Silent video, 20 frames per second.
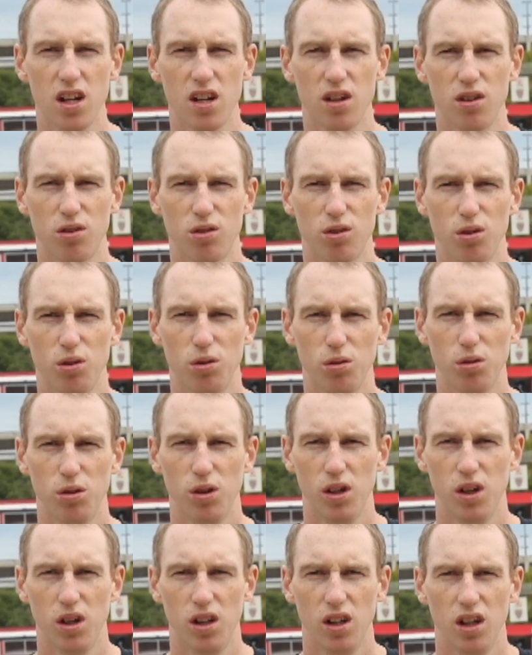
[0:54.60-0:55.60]
things, so
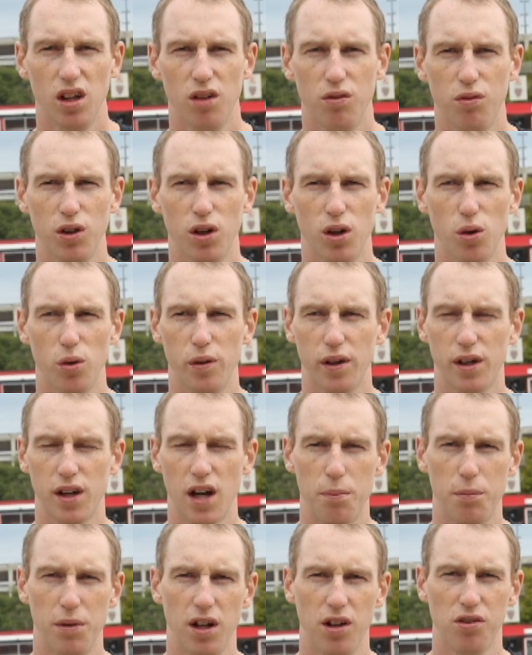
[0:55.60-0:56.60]
if we go with the
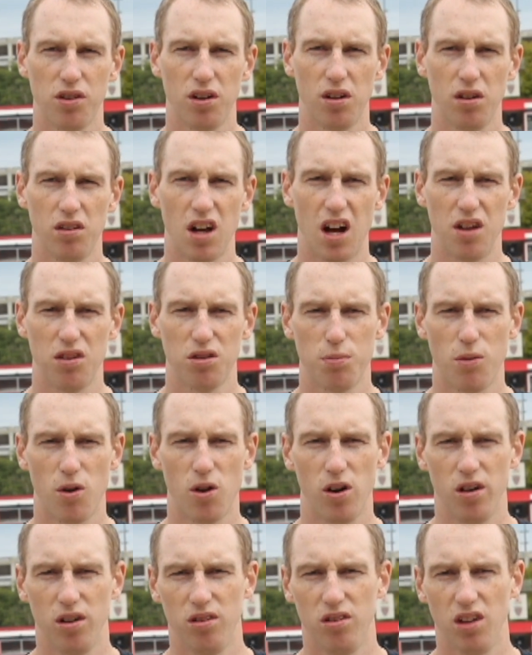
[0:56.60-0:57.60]
combination of Don
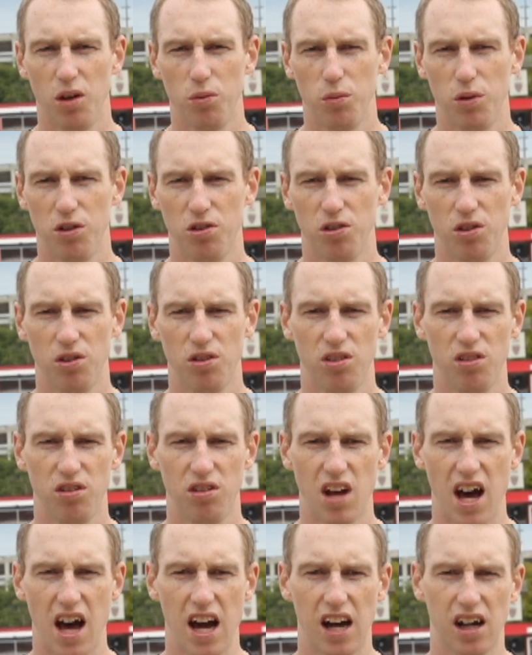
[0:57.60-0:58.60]
Smart, Dane Richards, and
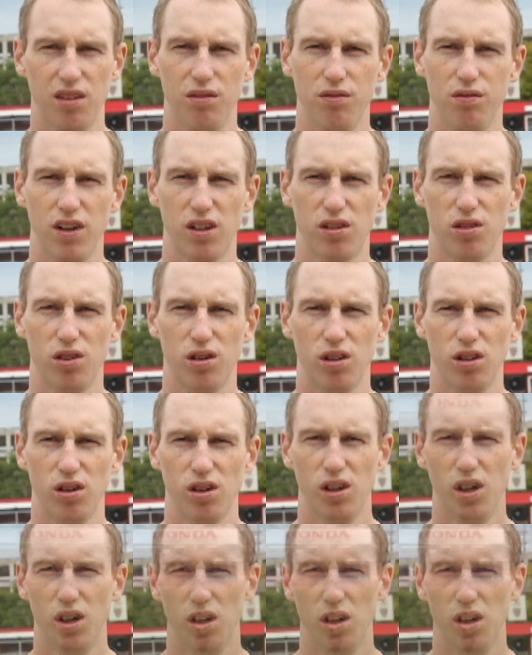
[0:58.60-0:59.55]
Zach, and Victor,